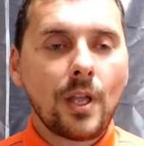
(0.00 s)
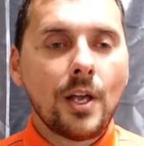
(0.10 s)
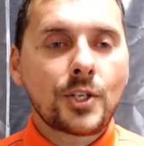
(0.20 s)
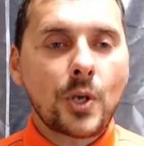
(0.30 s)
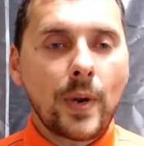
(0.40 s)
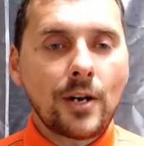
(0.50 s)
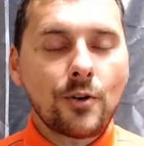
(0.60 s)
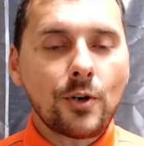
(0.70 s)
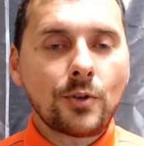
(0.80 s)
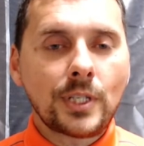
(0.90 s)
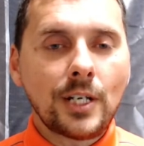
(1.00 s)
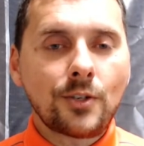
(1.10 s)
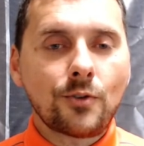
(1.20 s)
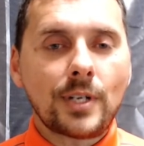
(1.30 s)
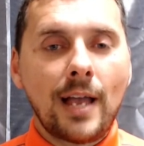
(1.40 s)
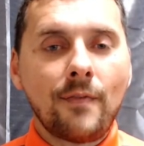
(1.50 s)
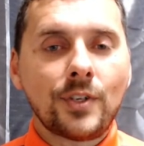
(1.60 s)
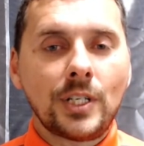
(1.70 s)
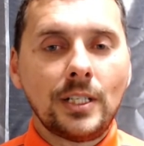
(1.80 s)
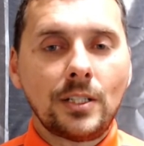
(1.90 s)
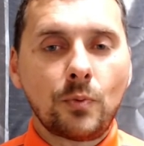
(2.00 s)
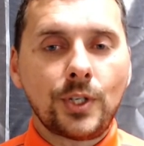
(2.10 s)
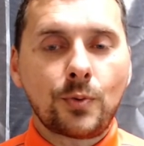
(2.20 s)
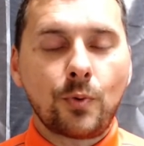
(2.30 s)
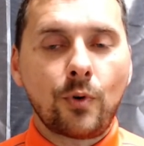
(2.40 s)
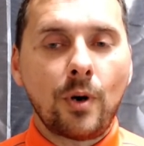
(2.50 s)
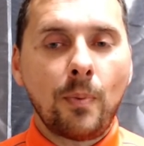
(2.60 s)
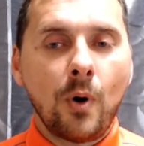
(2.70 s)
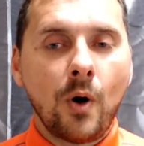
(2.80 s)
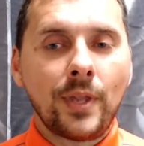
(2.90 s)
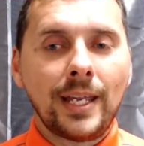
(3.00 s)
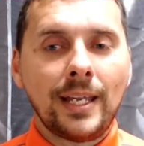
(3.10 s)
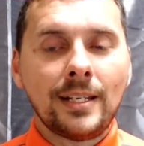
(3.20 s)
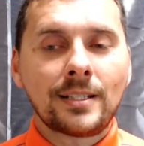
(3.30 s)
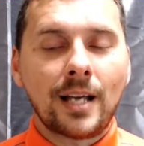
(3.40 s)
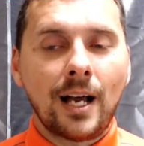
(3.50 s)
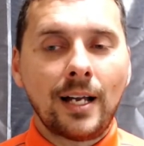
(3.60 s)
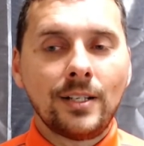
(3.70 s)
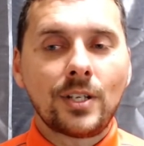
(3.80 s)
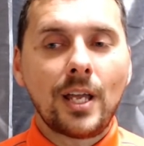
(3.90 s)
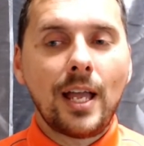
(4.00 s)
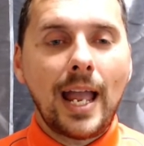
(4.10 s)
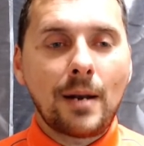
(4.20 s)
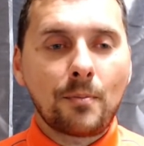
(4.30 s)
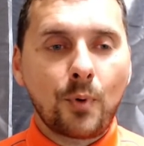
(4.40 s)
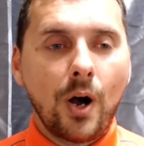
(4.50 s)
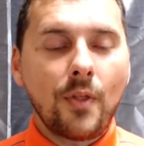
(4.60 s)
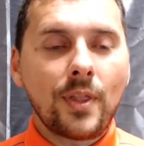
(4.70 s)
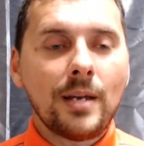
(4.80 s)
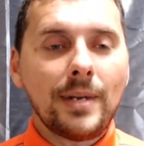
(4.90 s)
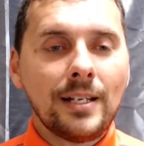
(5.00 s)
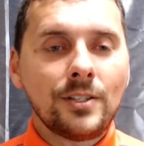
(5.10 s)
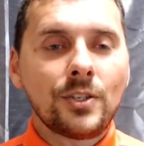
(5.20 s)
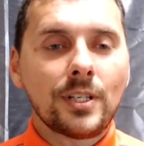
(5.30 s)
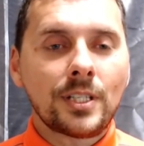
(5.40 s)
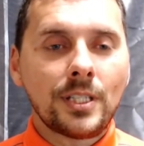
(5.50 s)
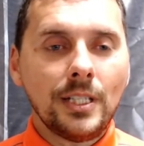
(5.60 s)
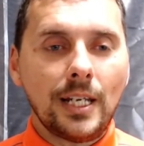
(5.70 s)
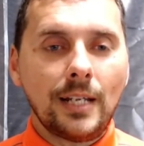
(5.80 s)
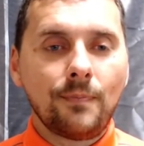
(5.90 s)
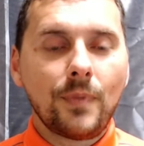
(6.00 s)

So he introduced Caesar's effigies, which were upon the ensigns, and brought them into the city,